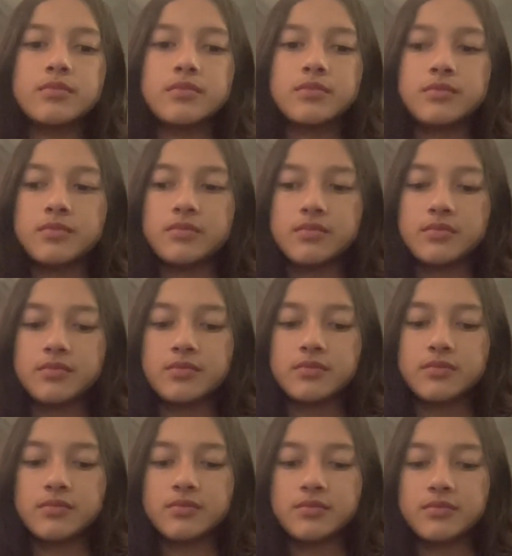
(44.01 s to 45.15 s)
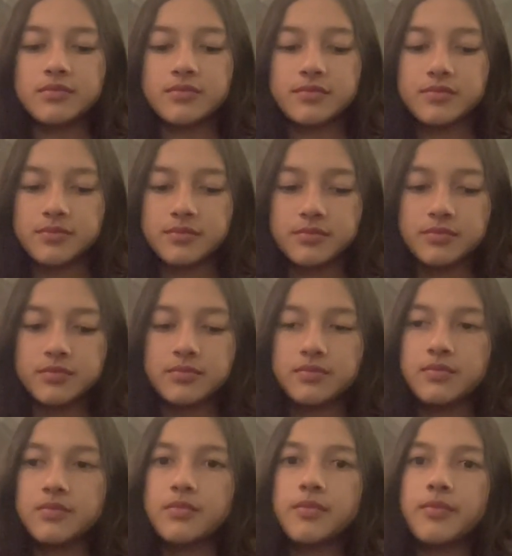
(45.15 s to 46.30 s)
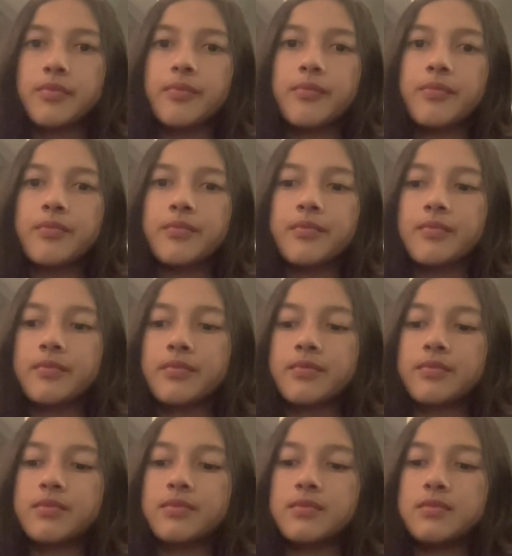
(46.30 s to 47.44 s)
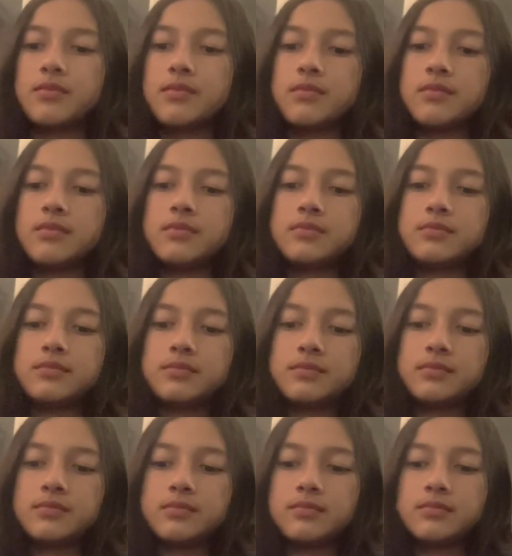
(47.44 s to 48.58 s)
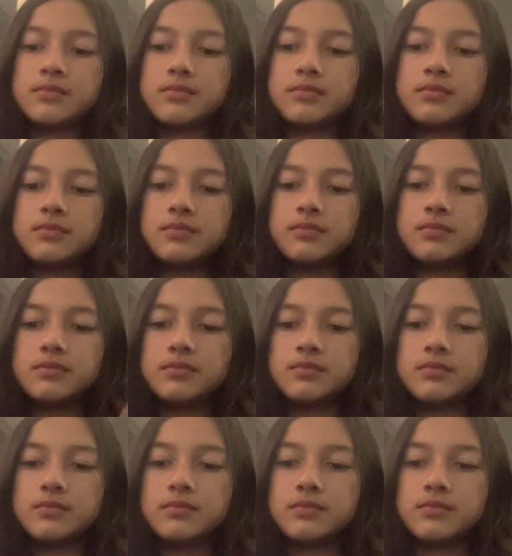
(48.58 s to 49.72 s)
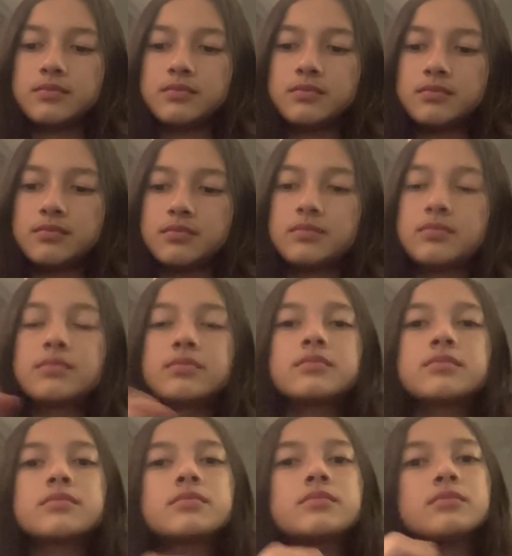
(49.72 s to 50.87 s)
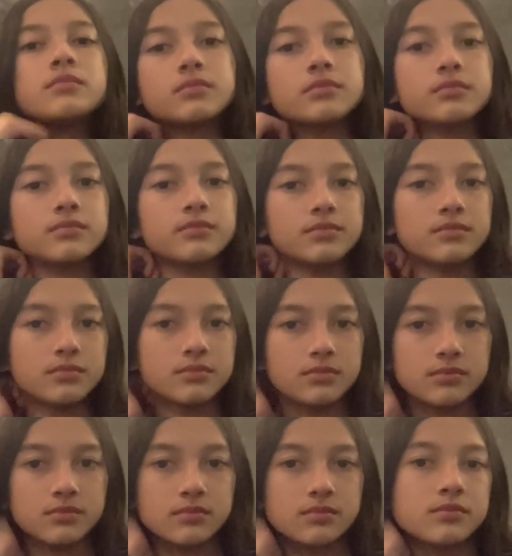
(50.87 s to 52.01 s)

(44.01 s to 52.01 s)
(silent)